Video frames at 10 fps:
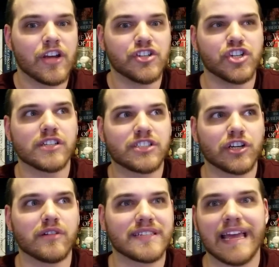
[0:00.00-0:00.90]
just
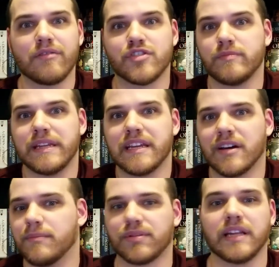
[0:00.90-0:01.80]
turns out to be
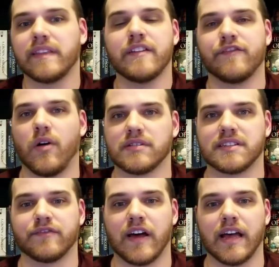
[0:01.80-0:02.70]
completely
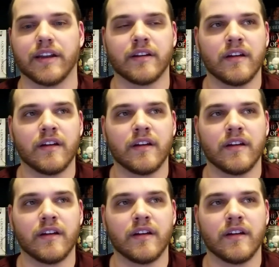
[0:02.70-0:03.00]
falsified.